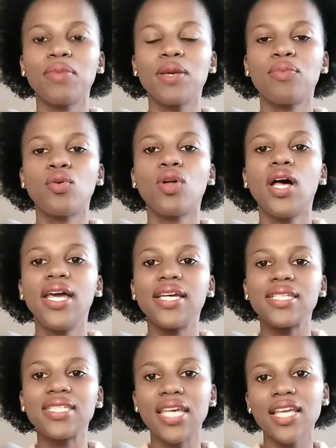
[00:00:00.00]
people
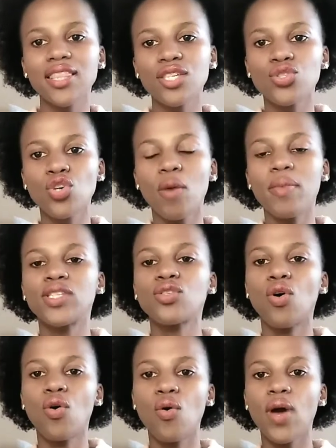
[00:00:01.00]
say these comments
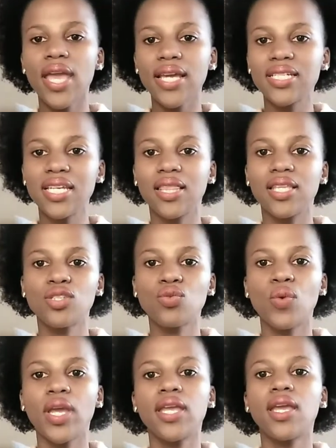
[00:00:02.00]
or act in this
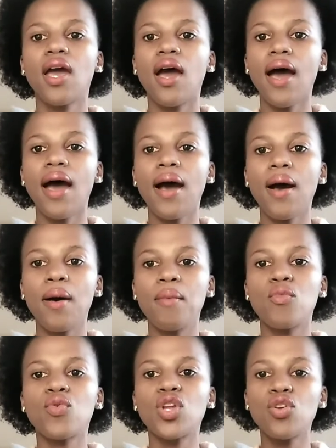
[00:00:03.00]
way.
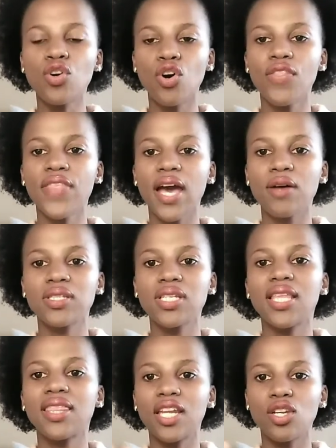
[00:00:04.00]
We look on the
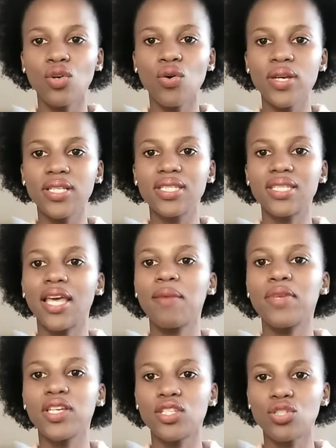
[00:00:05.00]
outside that no, it's
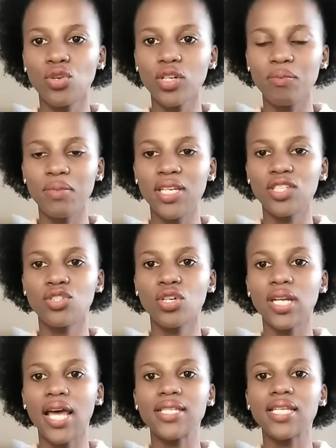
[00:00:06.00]
them, it's not me, it's
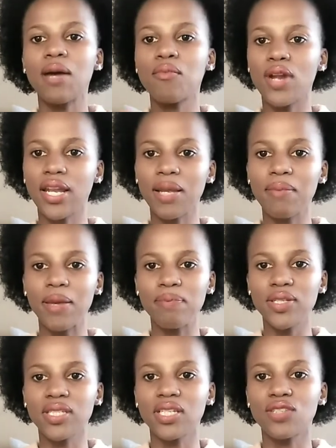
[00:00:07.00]
not us, I'm running my
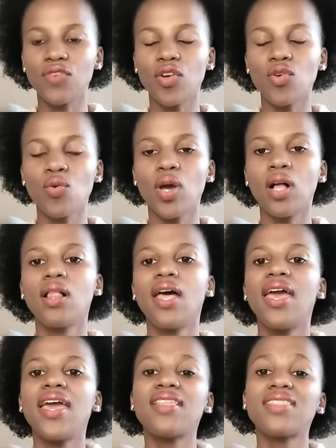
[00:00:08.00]
business very well,
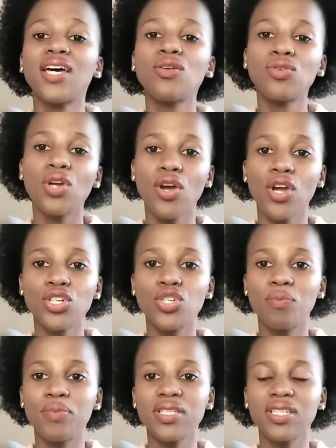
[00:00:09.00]
and that could hurt
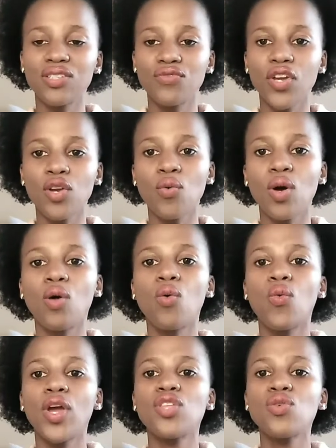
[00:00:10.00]
your business very well.
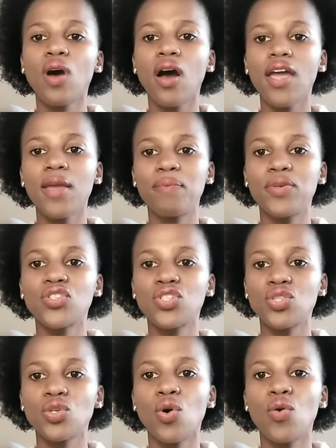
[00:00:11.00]
When you are a
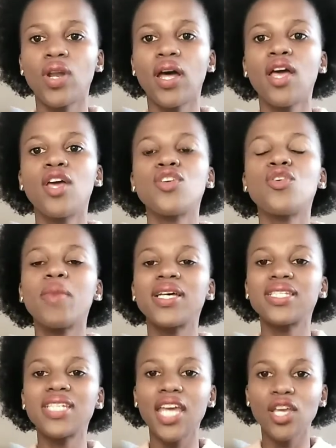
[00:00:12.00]
business owner, you
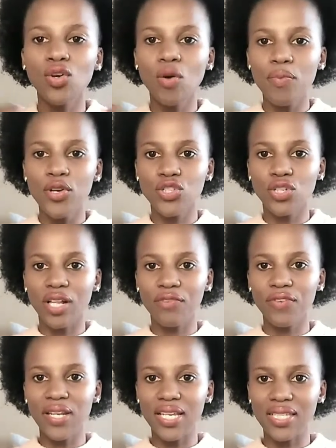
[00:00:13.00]
must take your personal
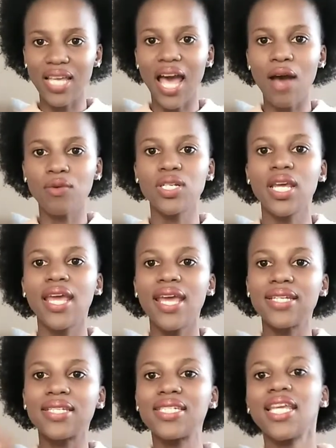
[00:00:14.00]
feelings out
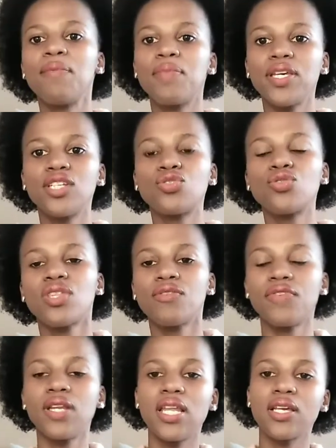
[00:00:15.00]
and step into the
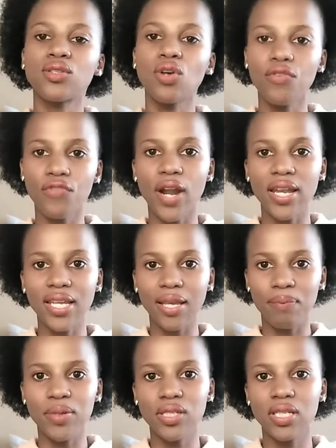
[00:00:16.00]
feelings of running
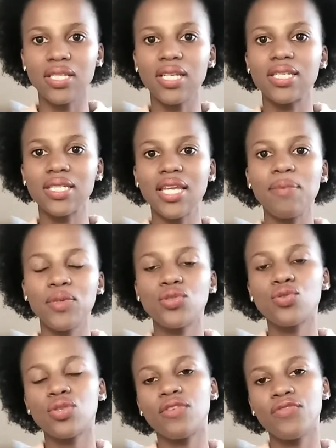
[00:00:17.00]
a business, and step
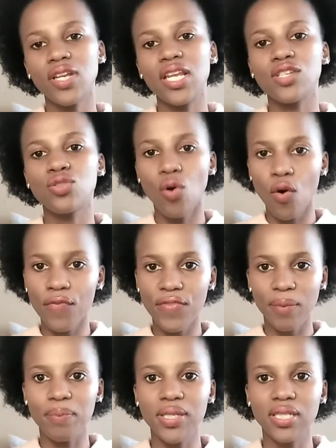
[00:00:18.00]
into the feelings of
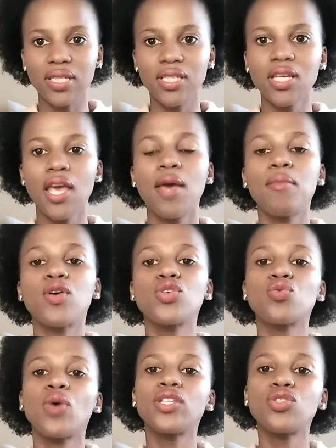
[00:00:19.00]
the business,
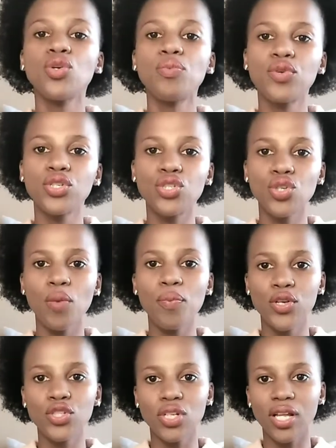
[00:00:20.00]
because once you put your
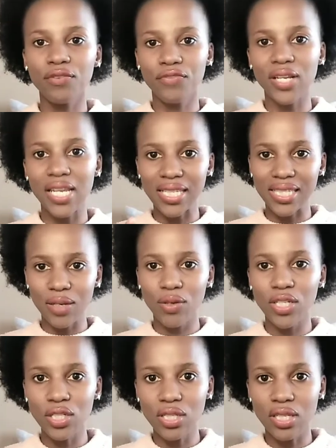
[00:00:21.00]
personal feelings
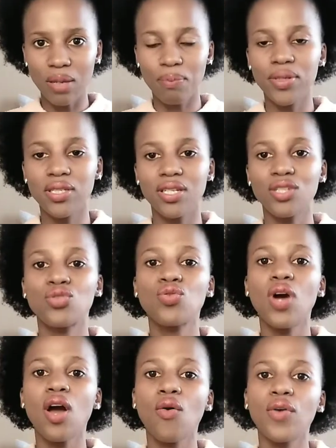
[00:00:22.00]
in the business,
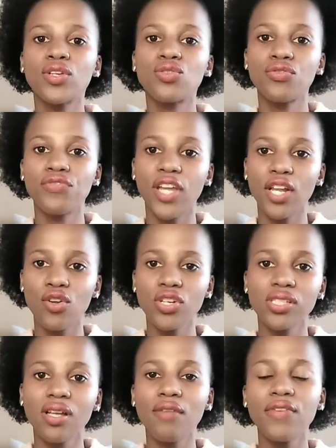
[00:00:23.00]
you are going to fail
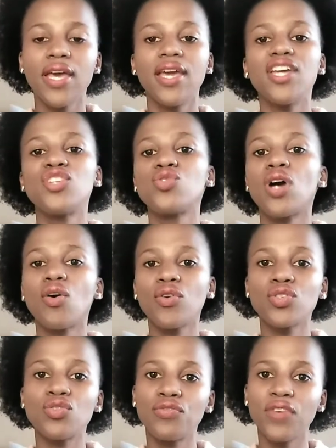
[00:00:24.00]
yourself and you are
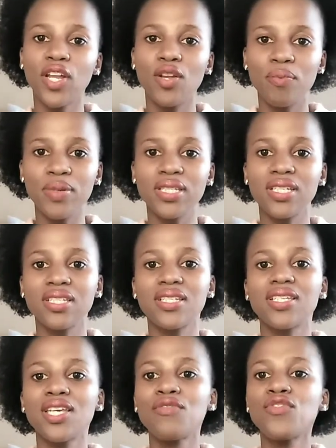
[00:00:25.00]
going to fail your
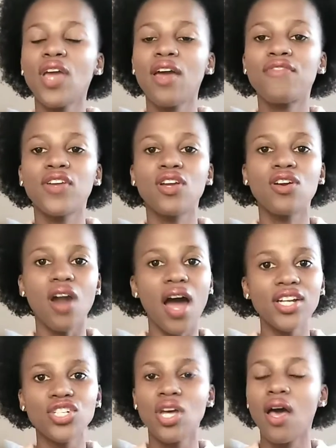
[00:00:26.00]
businesses. If you have a
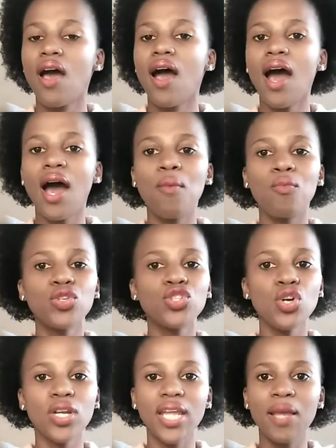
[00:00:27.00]
grudge
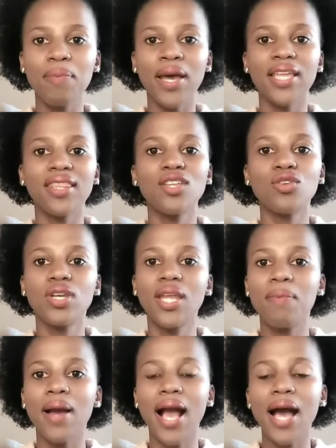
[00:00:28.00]
with your neighbor, and then your
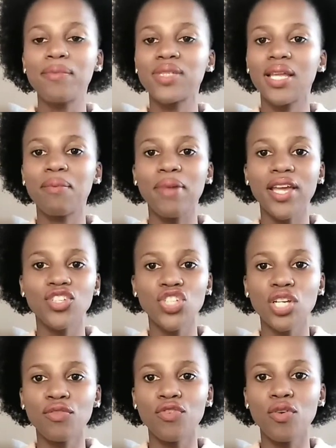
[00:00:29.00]
neighbor comes and buys
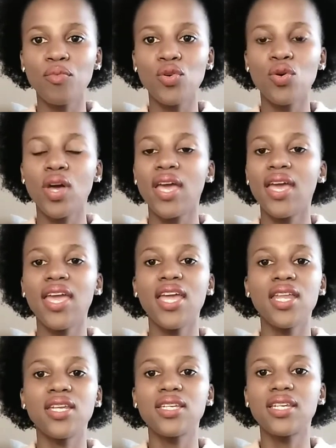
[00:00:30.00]
chicken from you,
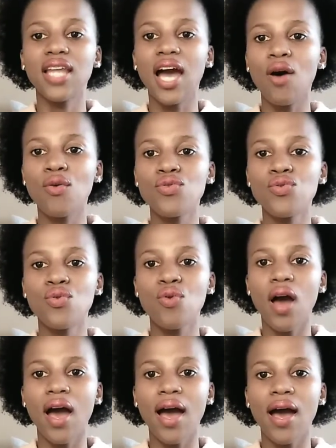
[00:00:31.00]
and now
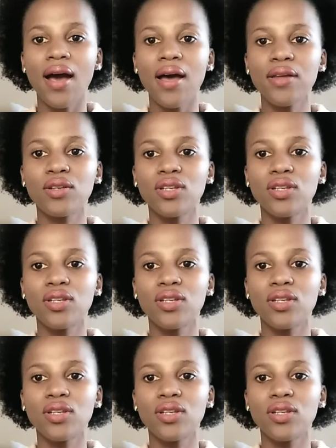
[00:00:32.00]
you are